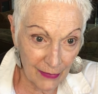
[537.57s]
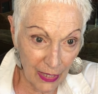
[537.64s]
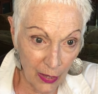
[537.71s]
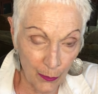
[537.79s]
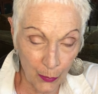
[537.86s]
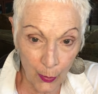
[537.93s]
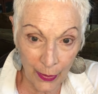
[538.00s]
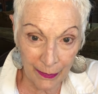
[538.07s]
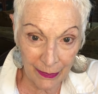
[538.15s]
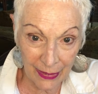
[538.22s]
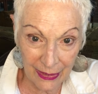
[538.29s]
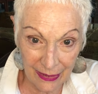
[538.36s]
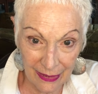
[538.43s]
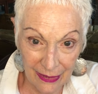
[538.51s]

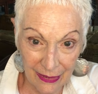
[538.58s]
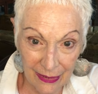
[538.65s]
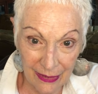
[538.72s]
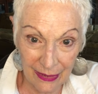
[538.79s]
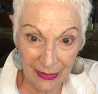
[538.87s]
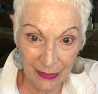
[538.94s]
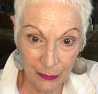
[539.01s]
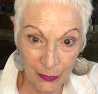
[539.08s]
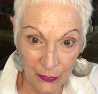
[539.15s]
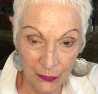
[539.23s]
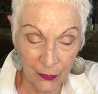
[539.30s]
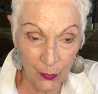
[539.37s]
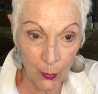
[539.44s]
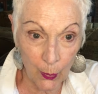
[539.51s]
appointment
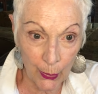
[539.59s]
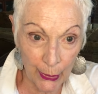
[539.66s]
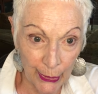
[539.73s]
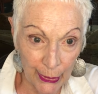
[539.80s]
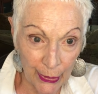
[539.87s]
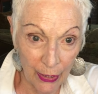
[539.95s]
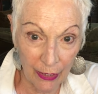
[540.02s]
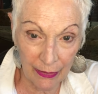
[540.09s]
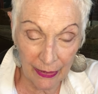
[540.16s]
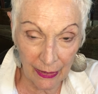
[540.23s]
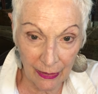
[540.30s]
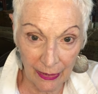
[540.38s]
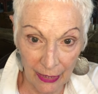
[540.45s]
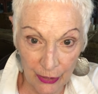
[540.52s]
before the
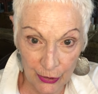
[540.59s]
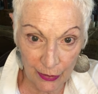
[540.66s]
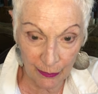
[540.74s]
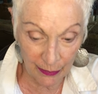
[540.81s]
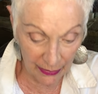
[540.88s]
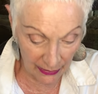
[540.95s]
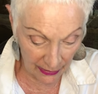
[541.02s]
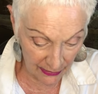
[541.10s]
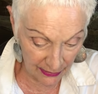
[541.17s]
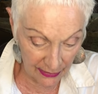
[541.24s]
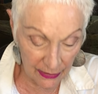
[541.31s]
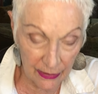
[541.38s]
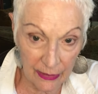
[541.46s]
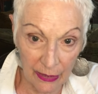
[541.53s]
election, but let's
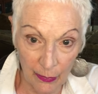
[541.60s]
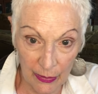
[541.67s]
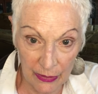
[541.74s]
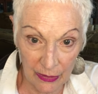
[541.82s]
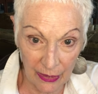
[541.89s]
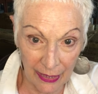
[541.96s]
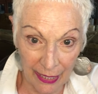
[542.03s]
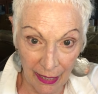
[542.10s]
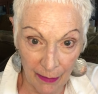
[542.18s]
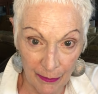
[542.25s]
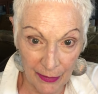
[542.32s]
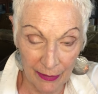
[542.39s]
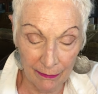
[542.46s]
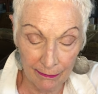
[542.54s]
just see what's going to
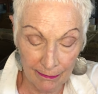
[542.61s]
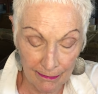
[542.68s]
happen.